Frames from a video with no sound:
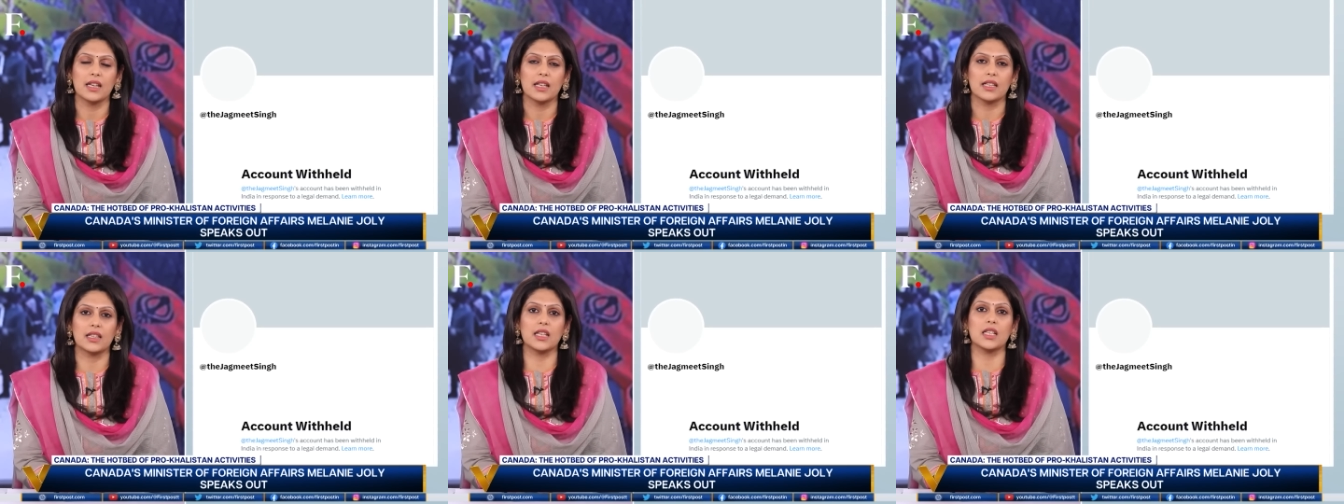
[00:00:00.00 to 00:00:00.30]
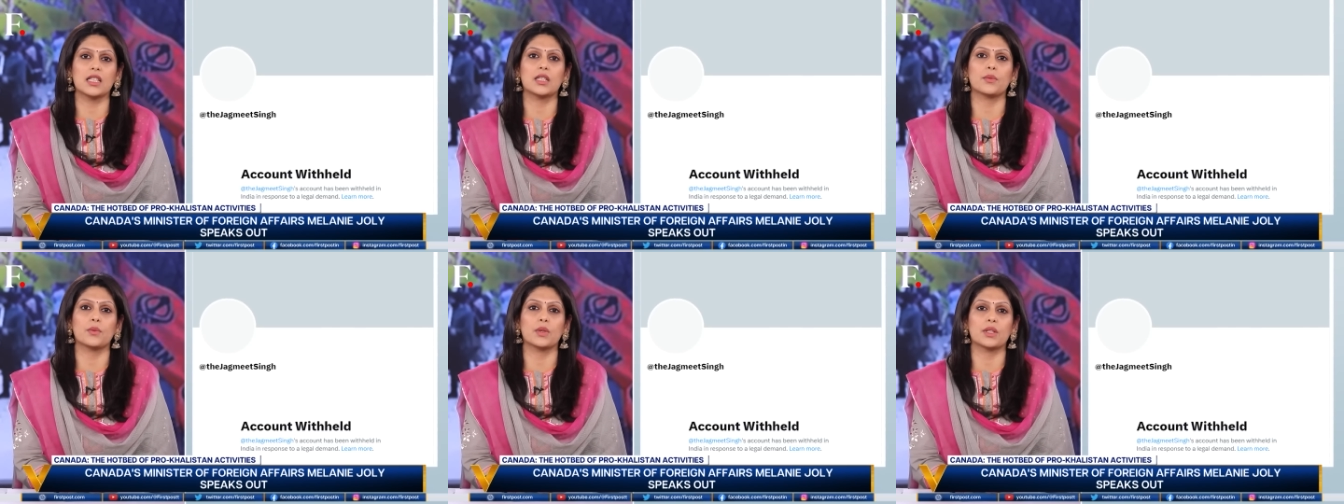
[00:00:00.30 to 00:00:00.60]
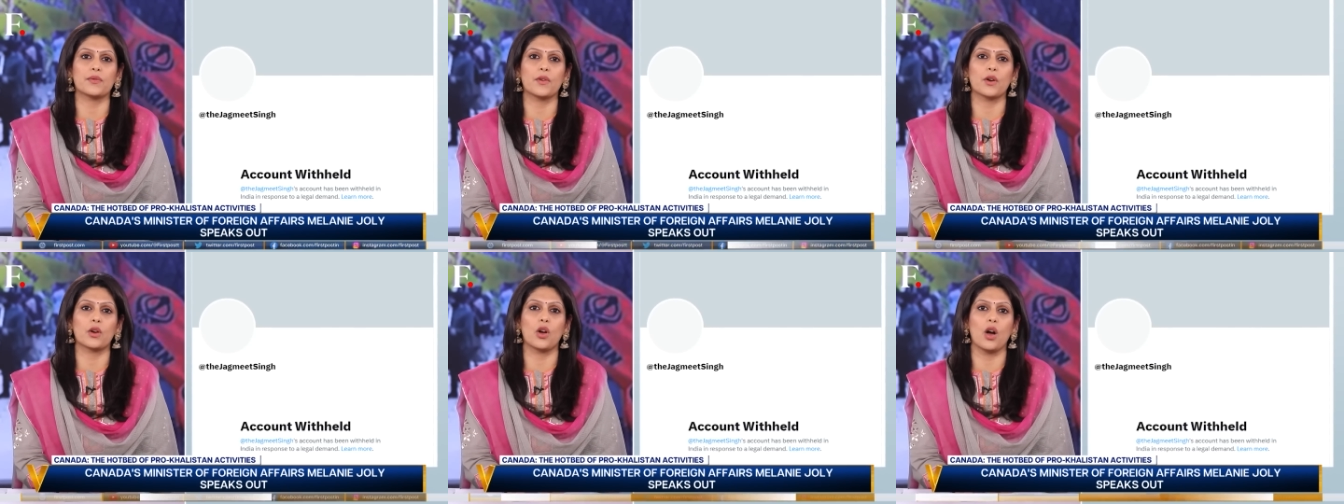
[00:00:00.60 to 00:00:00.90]
This
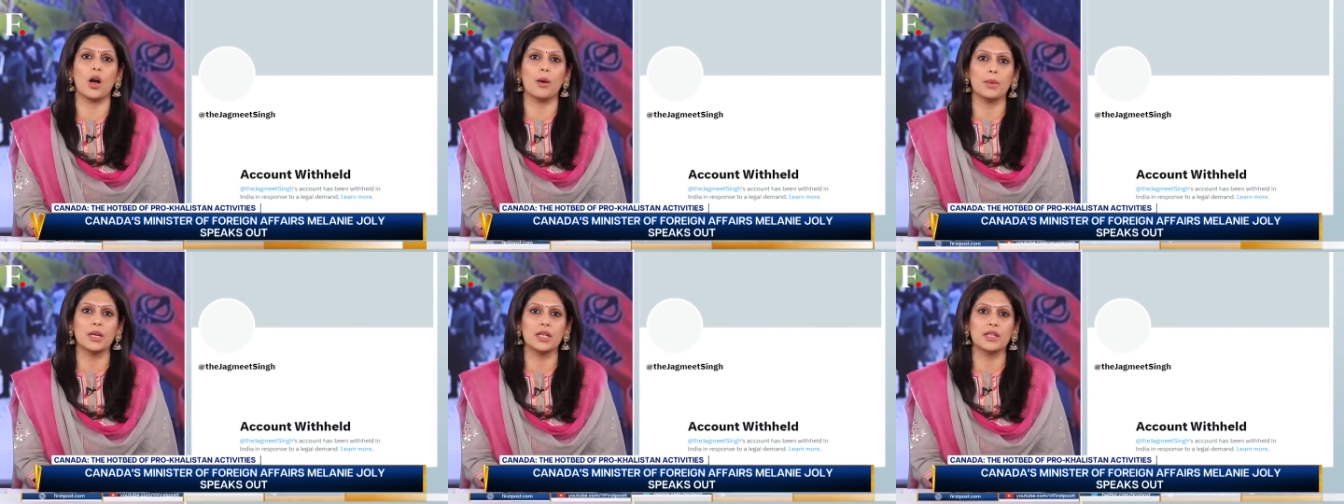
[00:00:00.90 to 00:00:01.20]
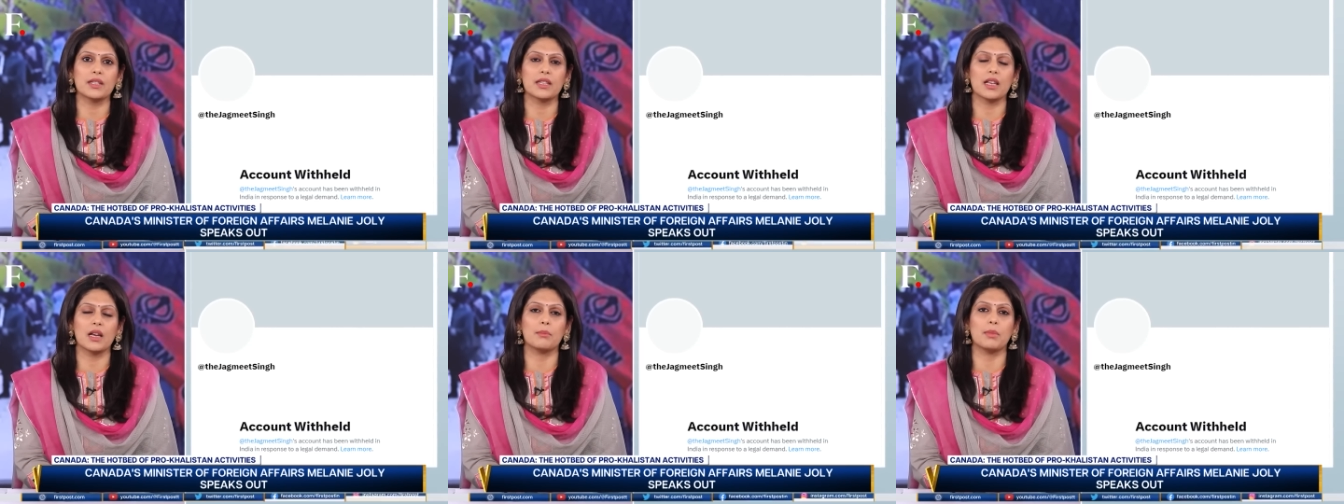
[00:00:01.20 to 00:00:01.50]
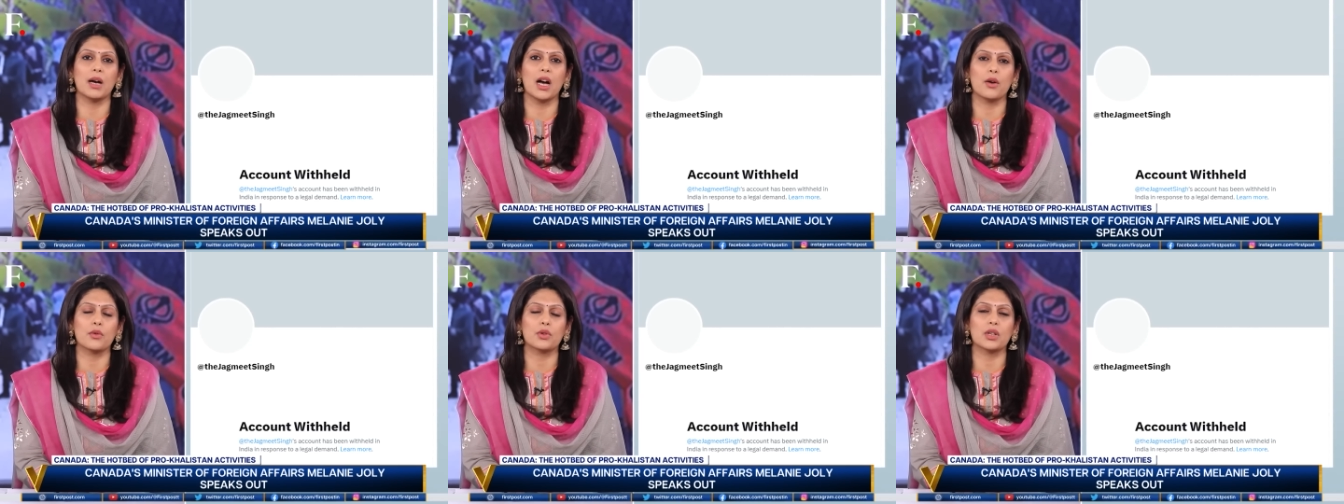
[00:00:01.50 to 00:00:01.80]
was for comments
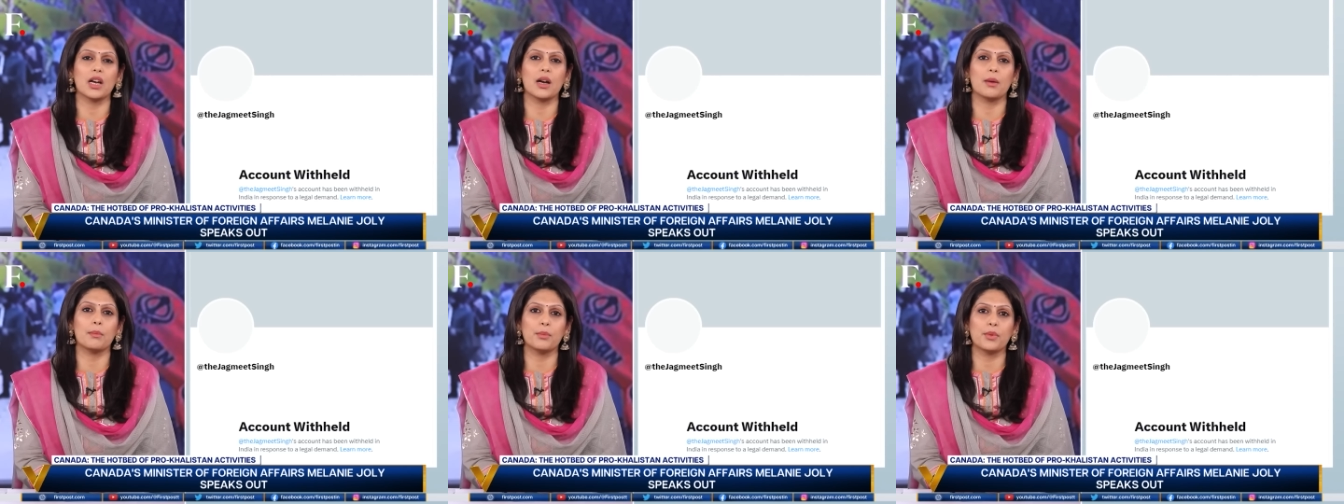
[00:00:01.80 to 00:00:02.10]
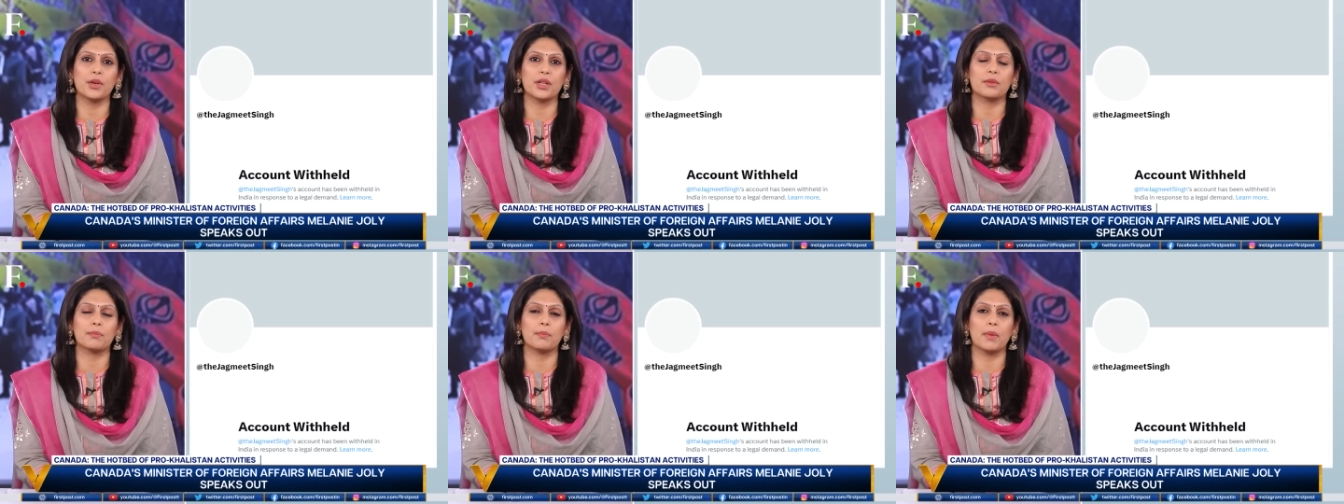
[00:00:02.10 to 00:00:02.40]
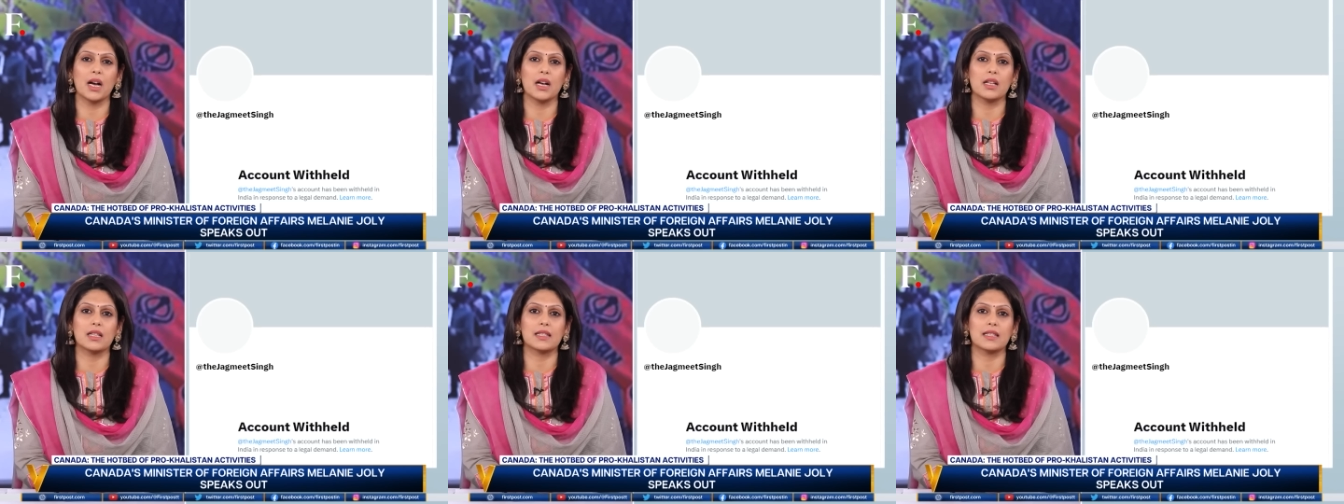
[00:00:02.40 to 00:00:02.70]
about
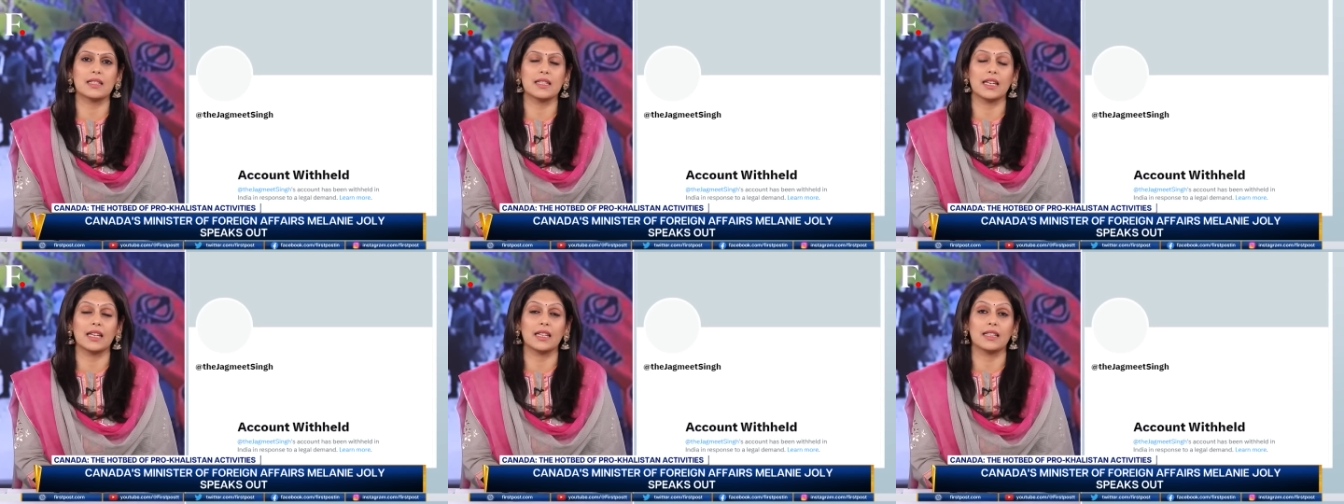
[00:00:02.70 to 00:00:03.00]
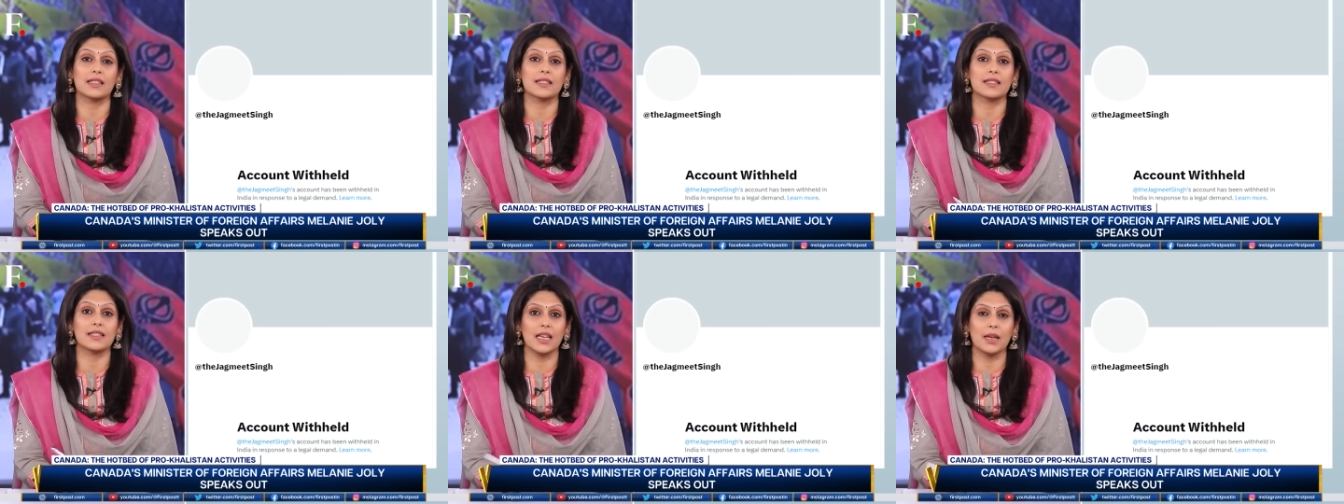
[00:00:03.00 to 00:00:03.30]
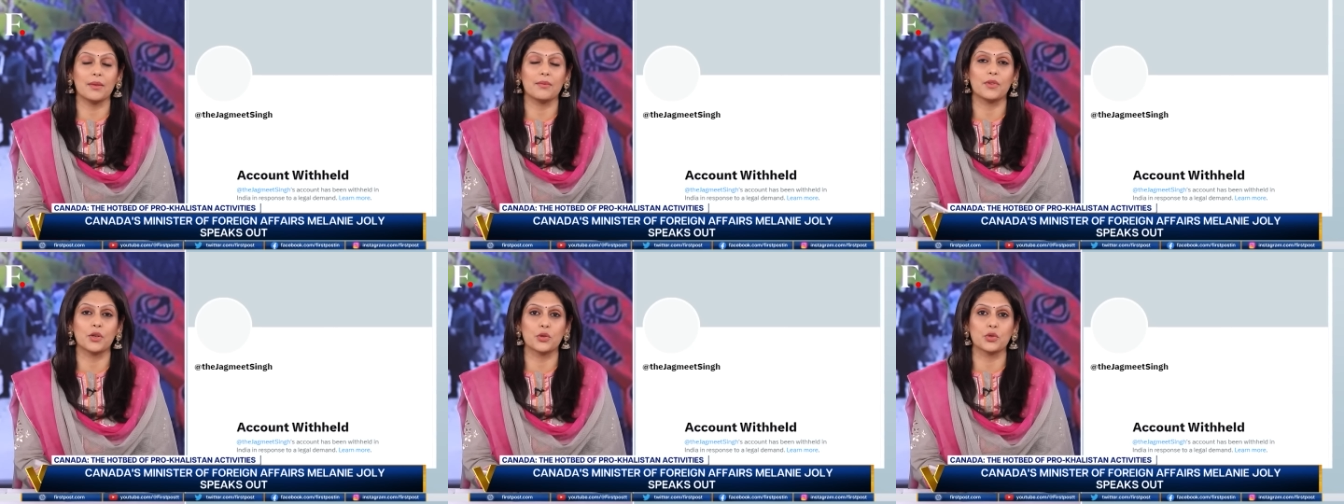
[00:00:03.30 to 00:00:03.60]
Amritpal Singh, the
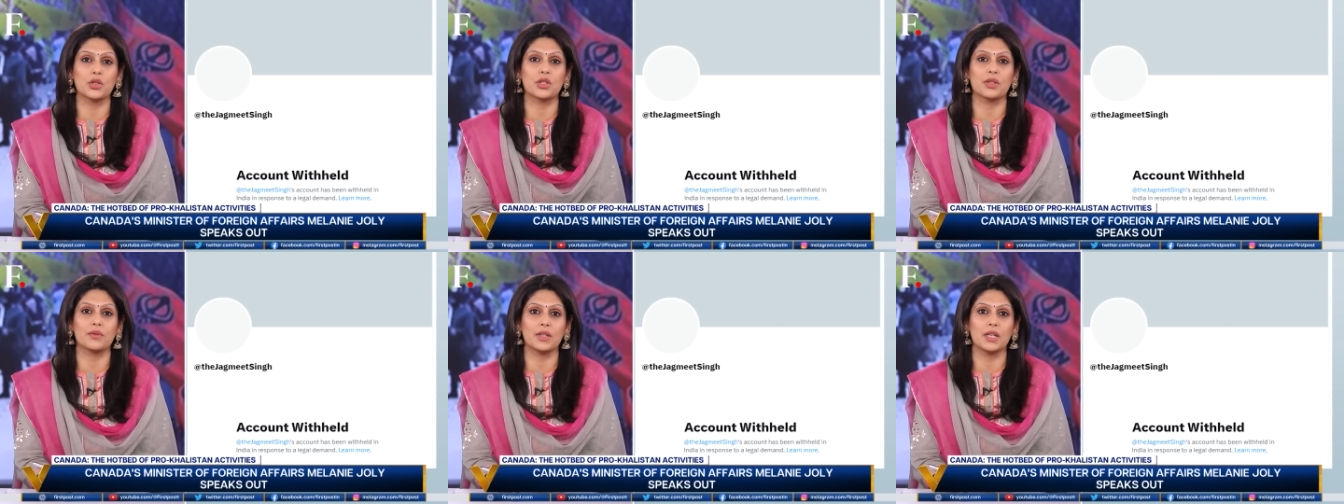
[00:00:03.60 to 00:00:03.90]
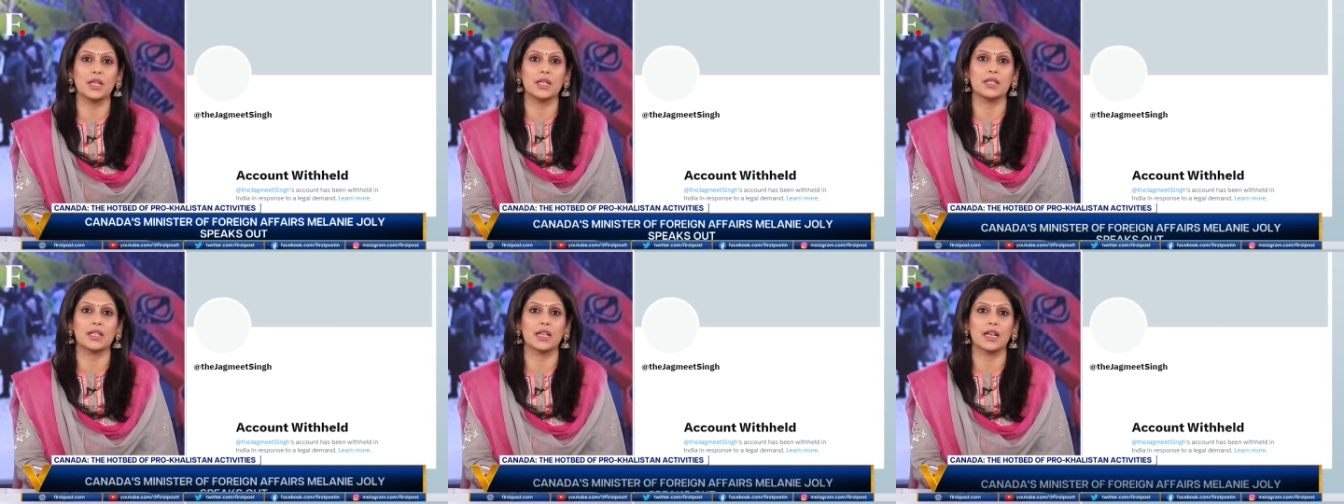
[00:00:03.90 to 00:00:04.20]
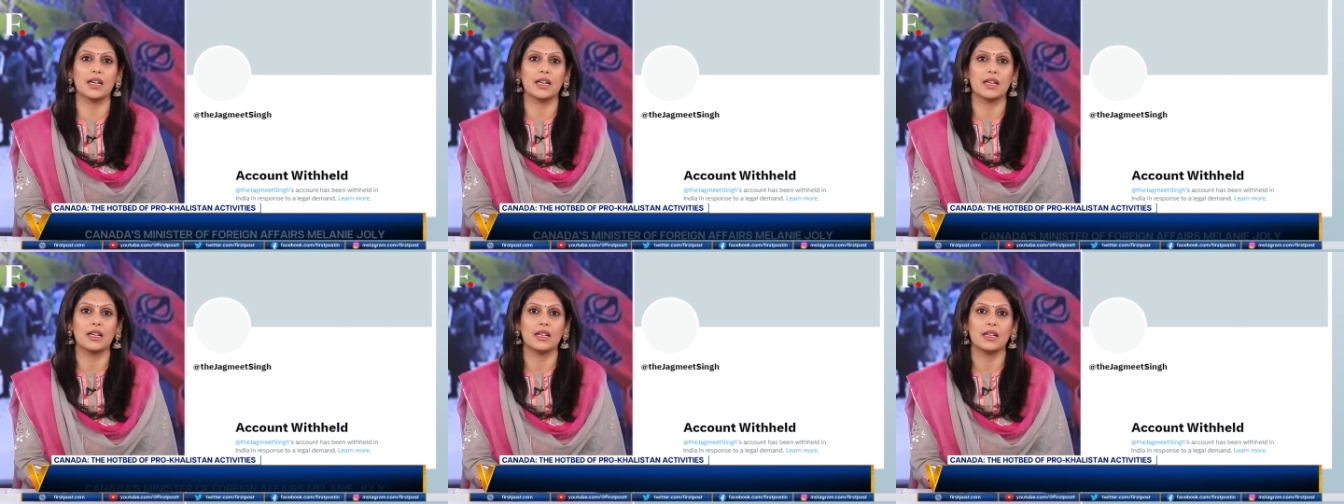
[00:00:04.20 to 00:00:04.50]
same fugitive in India.